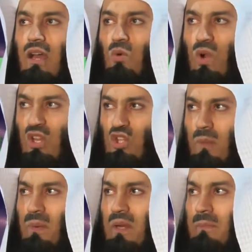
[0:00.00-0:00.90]
a
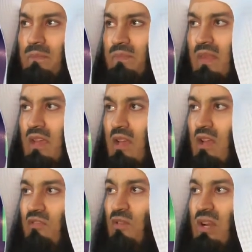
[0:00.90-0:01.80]
worshipper
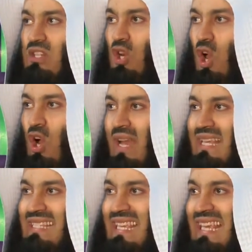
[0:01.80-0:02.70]
for as long
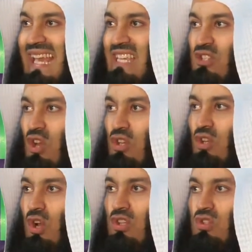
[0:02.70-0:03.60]
as he has
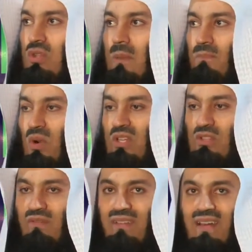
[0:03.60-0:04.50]
not got to the point
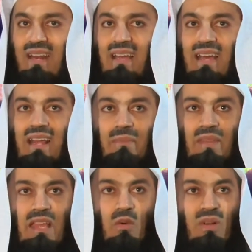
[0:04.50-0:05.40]
of ghargara.
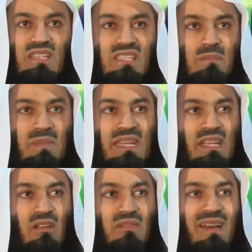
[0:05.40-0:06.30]
What is the
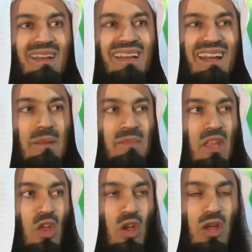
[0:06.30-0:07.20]
meaning of gharghara?
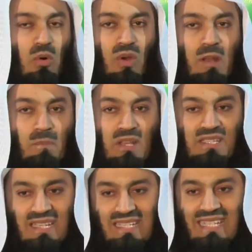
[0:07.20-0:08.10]
When a
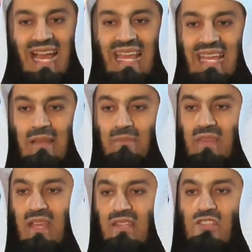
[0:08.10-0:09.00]
person is dying,
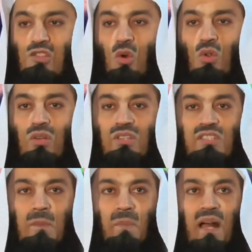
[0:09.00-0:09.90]
the soul
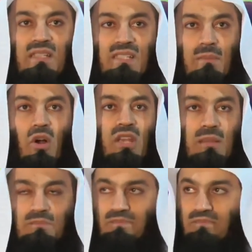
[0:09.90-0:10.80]
departs the
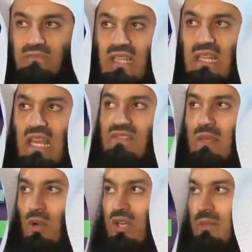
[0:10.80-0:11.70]
body. It leaves
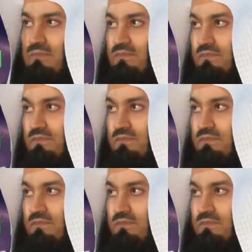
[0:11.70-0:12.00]
the body.